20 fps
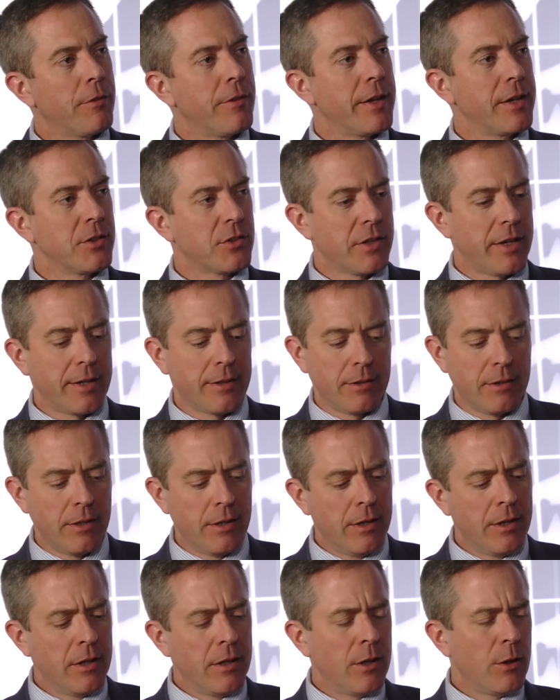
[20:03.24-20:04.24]
things like
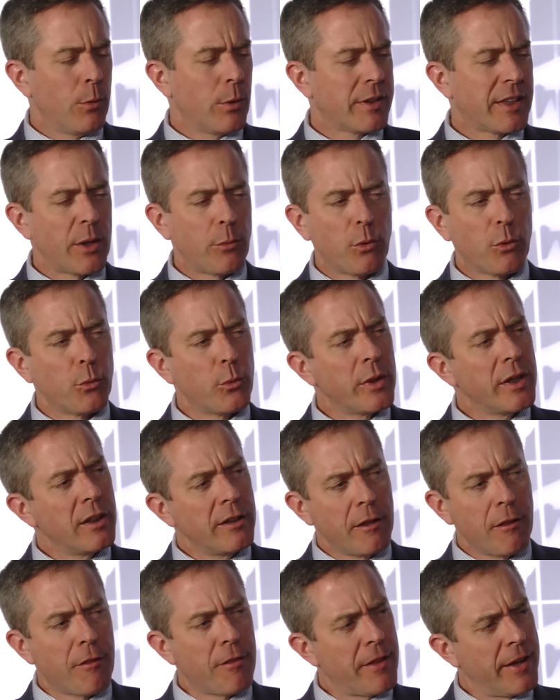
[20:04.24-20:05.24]
what they were
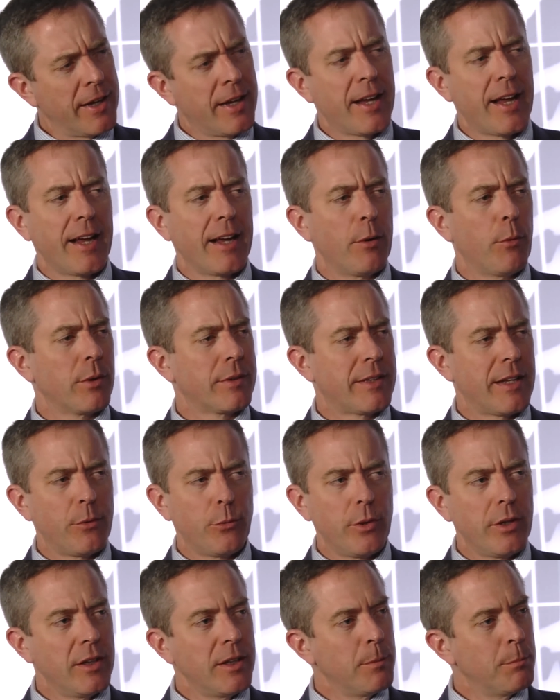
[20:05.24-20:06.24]
really thinking, what they
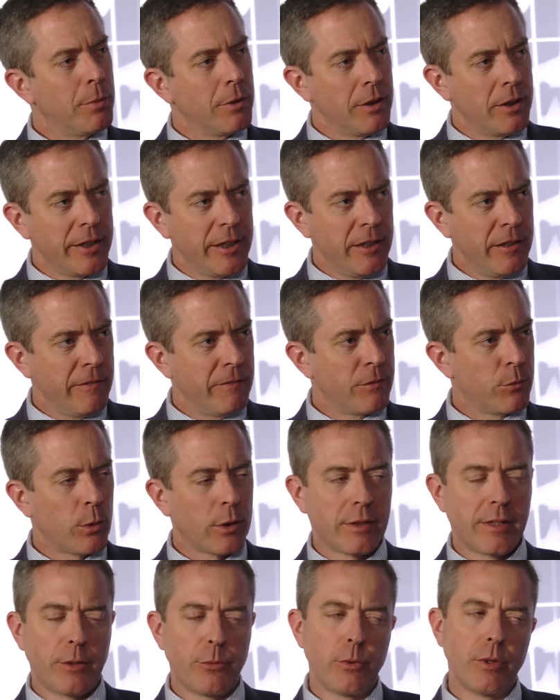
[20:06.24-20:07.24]
really believed,
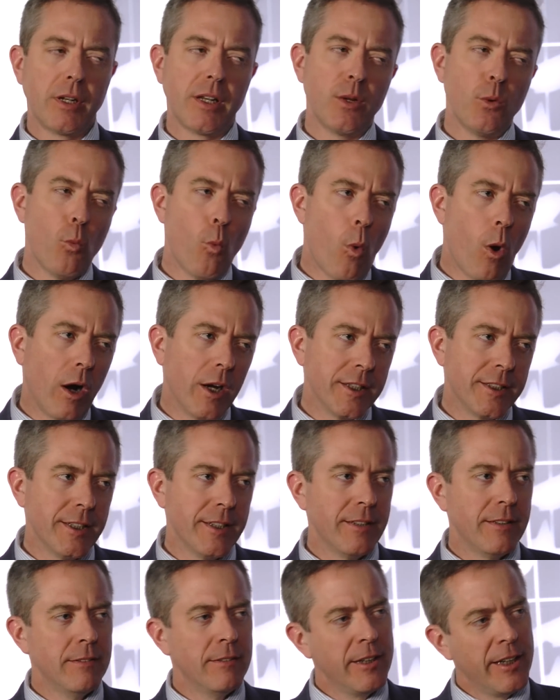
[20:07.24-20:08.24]
what they really
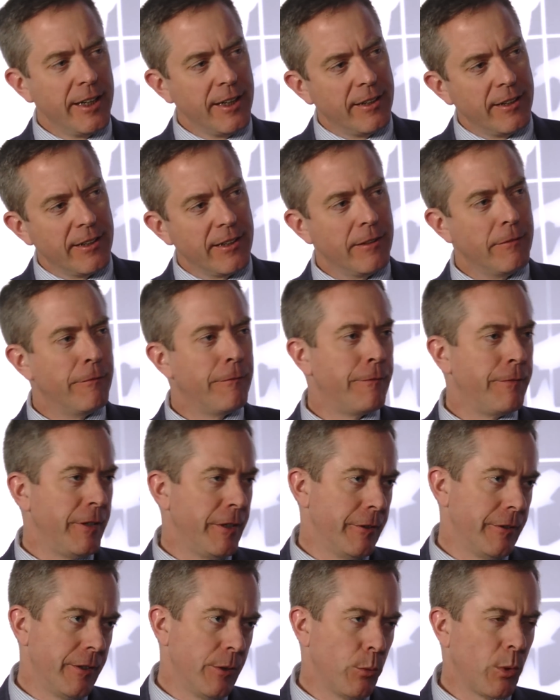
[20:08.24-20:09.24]
wanted, needed,
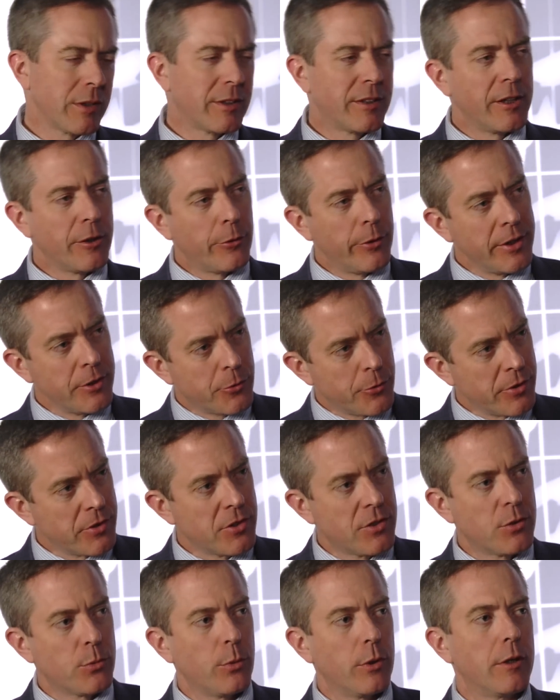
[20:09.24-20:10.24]
feared, what their
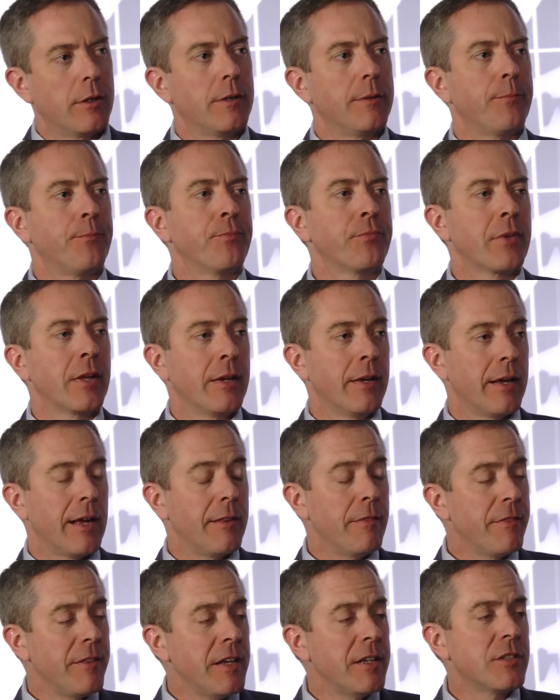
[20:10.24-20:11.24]
interests were.
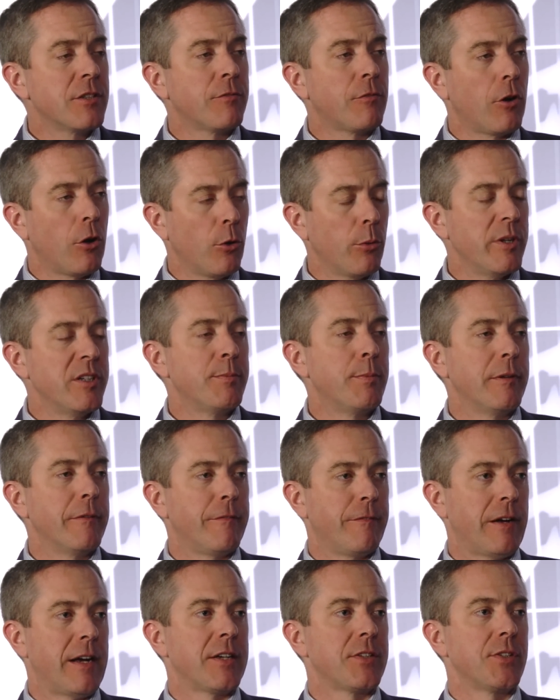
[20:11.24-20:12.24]
And these have always been
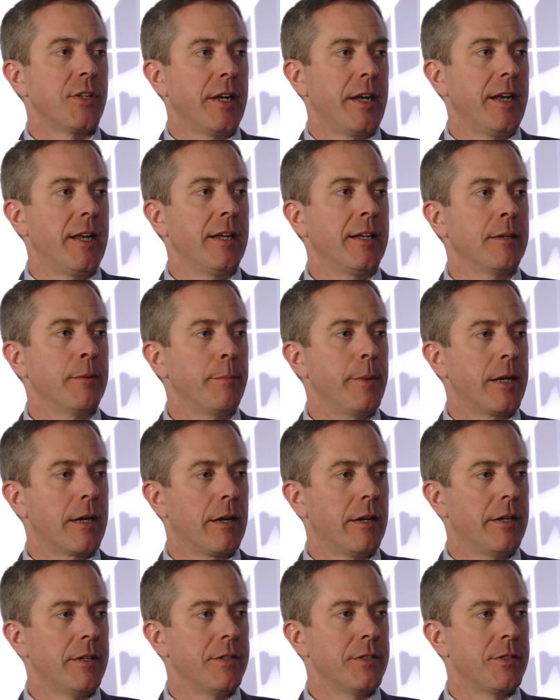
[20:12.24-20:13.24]
fascinating,
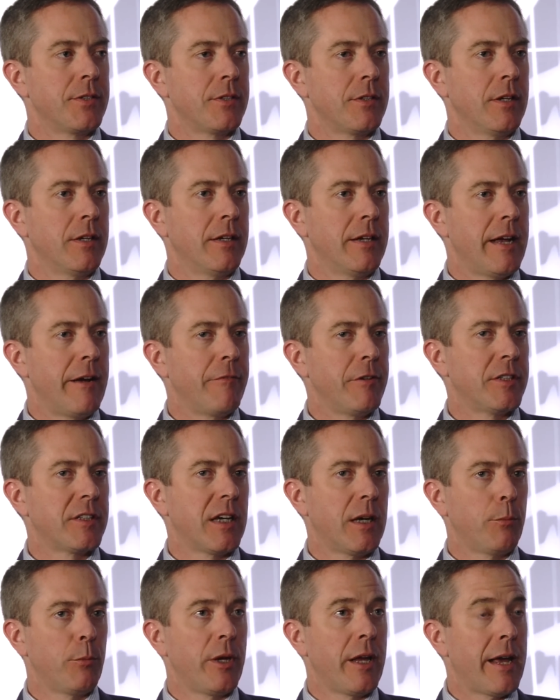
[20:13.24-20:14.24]
because every
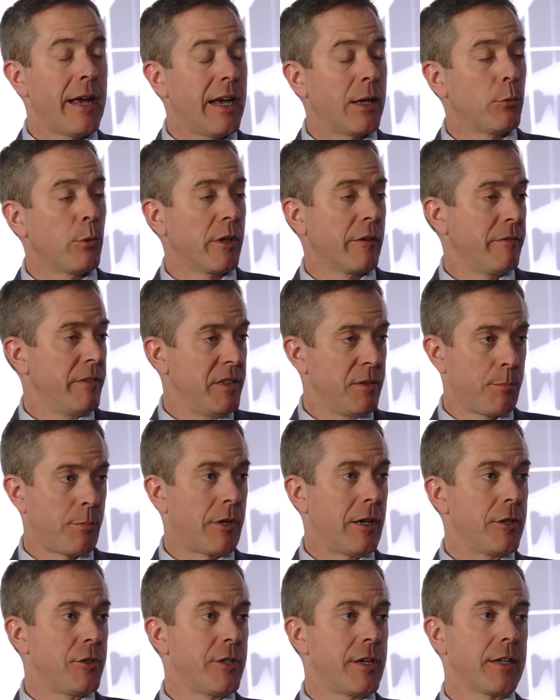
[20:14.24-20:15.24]
time we had one of these
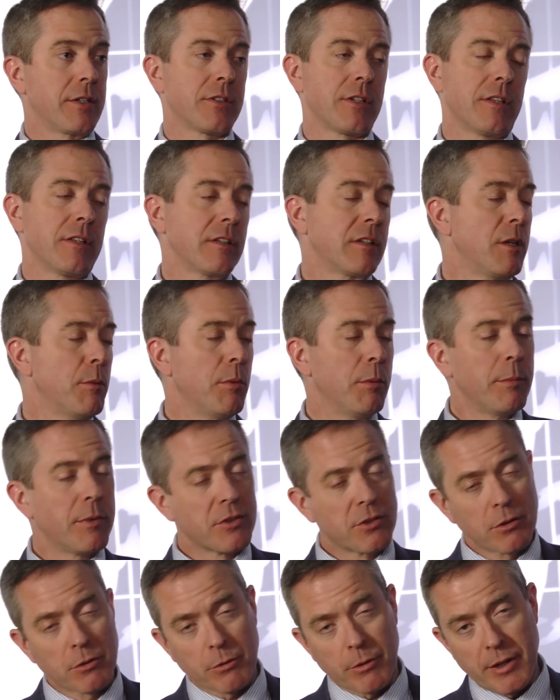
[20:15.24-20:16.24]
projects on the Cuban
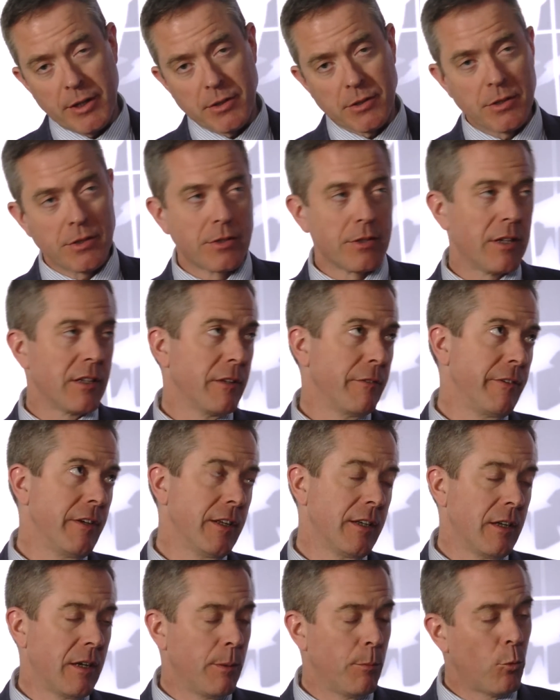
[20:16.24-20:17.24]
Missile Crisis, on the
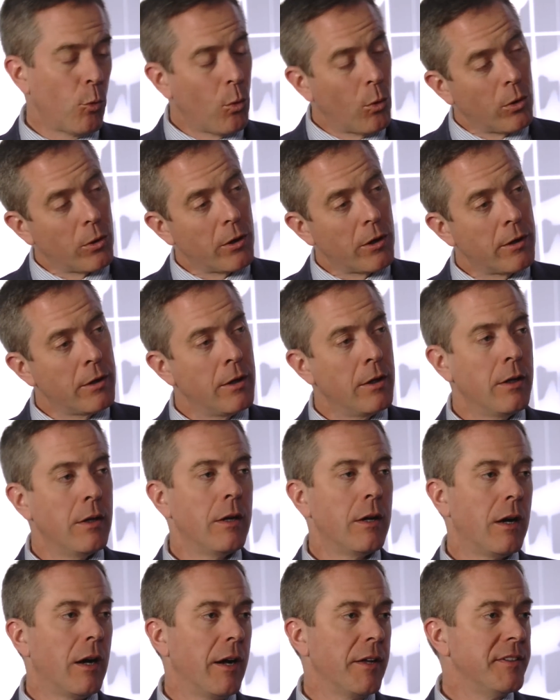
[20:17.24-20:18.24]
Vietnam War,
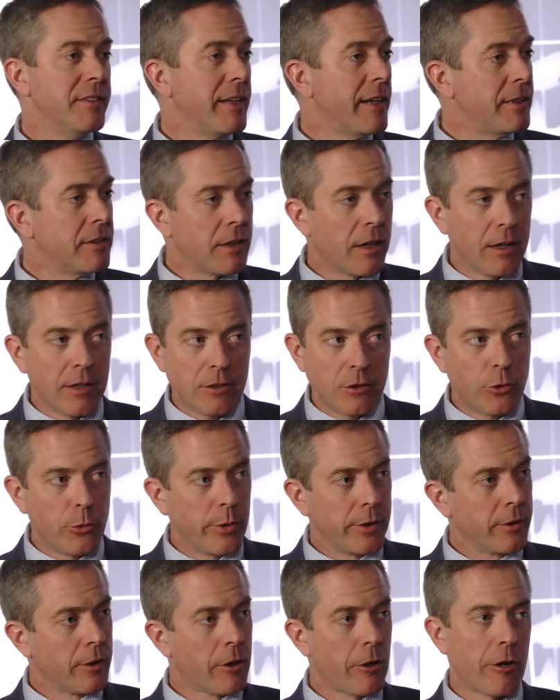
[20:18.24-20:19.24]
on detente
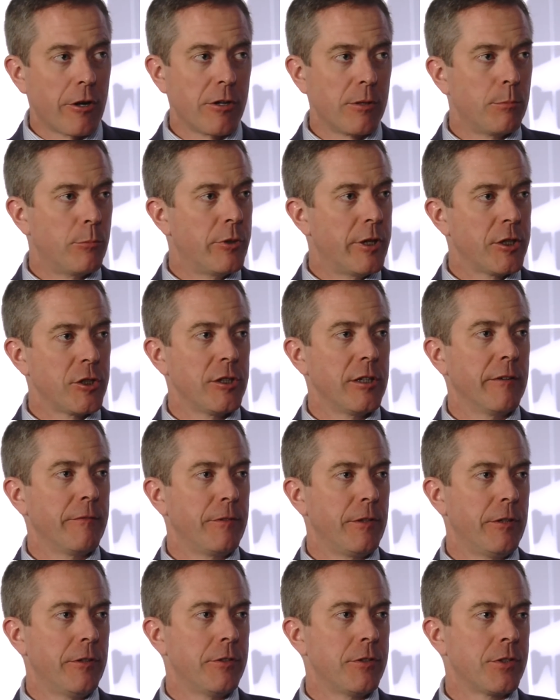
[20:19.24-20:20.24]
during the
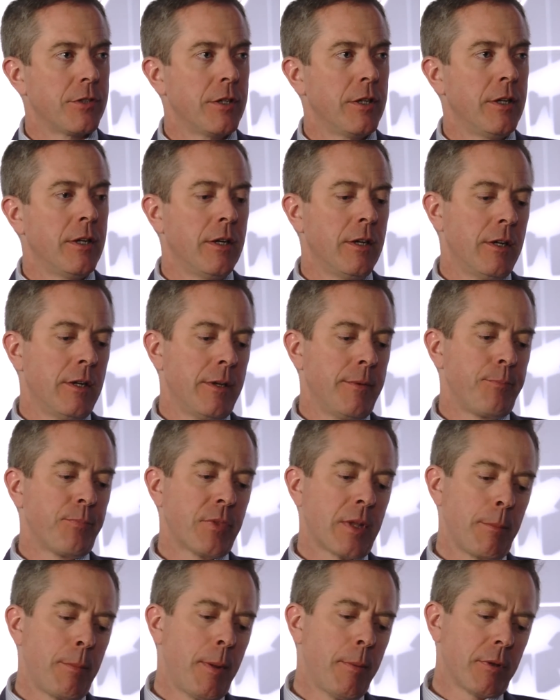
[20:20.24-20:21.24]
Carter-Brezhnev years.
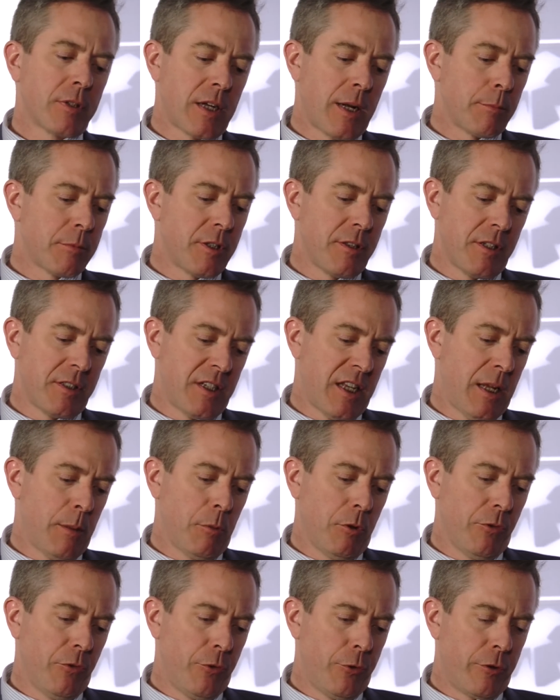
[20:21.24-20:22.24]
People come to the
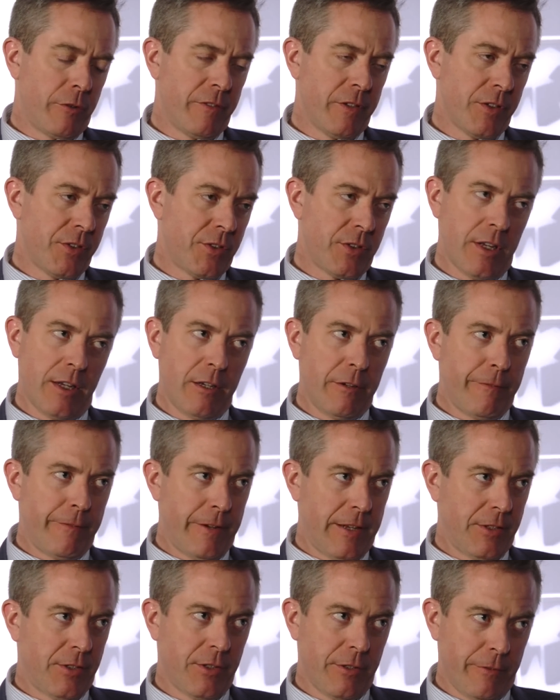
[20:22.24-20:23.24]
table nervous and
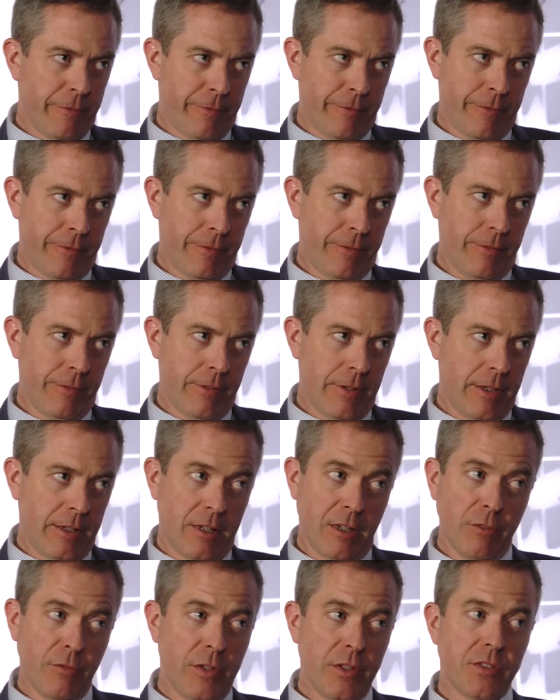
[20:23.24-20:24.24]
defensive
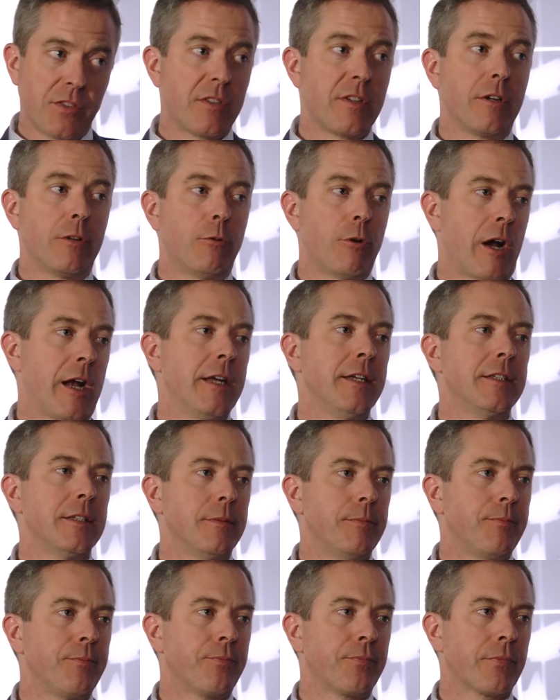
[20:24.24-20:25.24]
and convinced they're right,
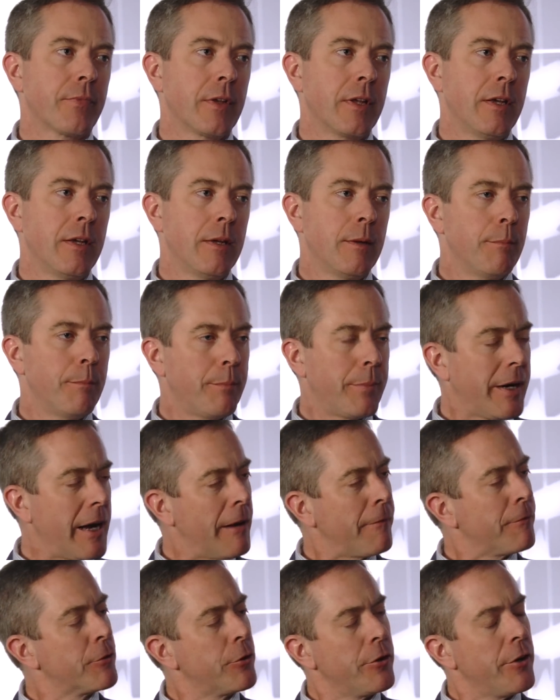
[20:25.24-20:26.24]
but
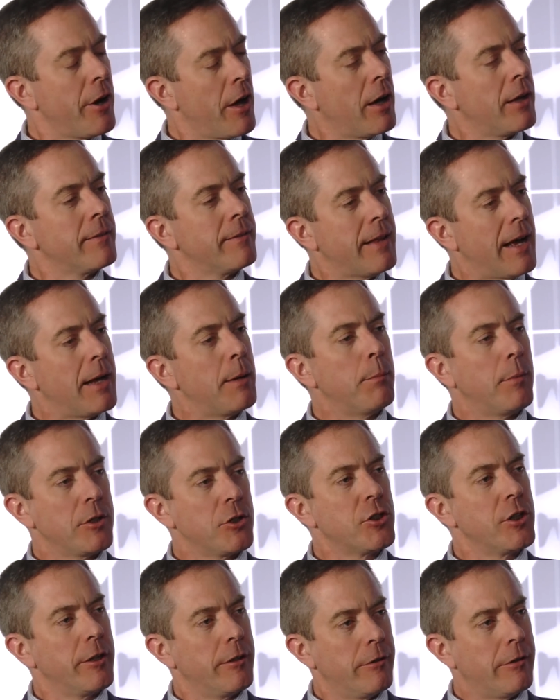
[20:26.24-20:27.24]
after not that
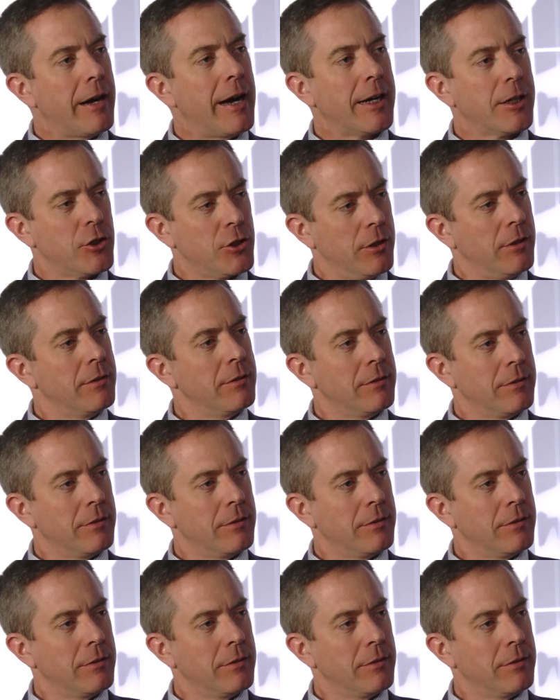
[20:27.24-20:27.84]
much interaction,